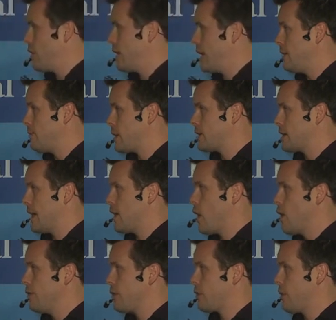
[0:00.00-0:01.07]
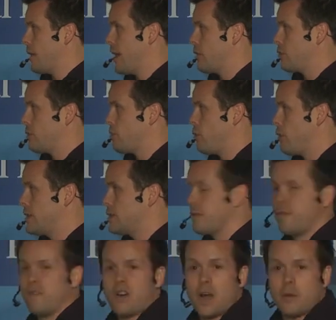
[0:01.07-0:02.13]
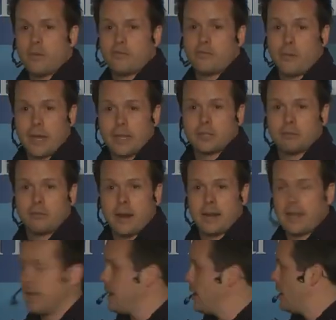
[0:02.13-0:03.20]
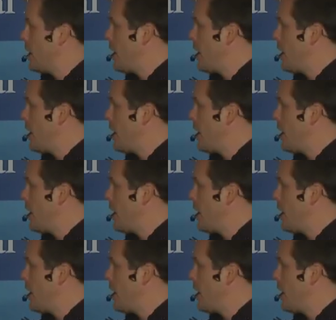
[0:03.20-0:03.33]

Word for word: earning, because I had over 300 points for five weeks running,